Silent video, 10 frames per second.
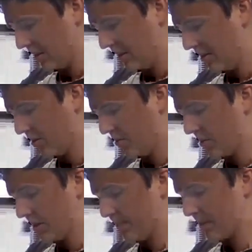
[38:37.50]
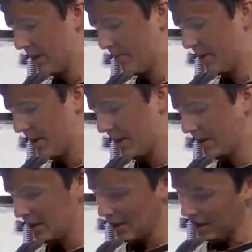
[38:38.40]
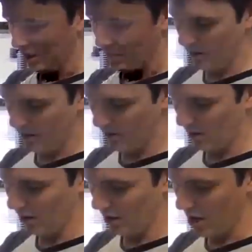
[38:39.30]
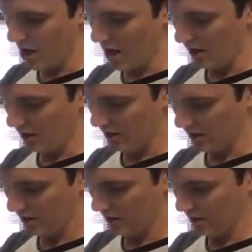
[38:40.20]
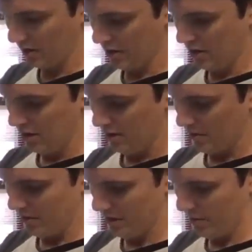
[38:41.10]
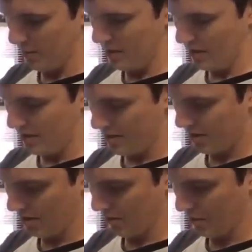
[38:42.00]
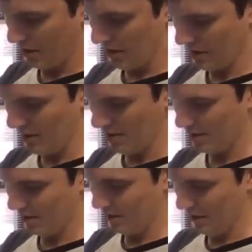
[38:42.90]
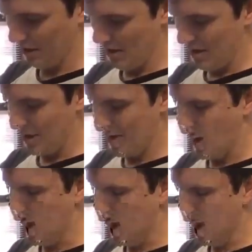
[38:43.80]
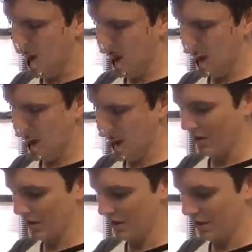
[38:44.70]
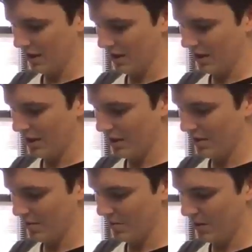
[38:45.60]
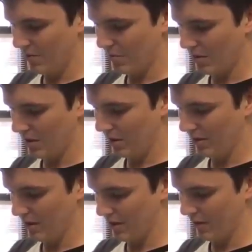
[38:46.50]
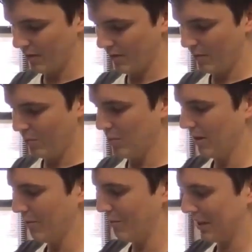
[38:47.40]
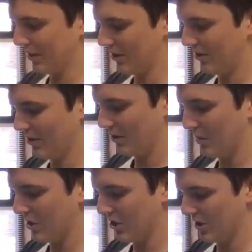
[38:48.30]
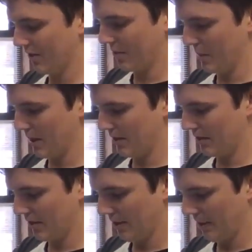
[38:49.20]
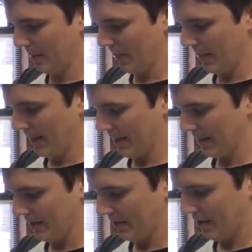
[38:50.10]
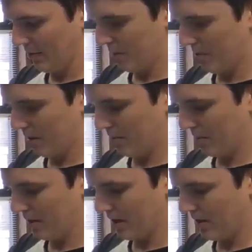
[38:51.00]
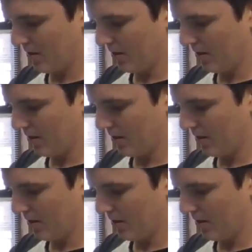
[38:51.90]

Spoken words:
And you want to pipette up and down a lot with these beads because they fall to the bottom. And what you want is a well-mixed suspension of the beads. So you pipette them up and down.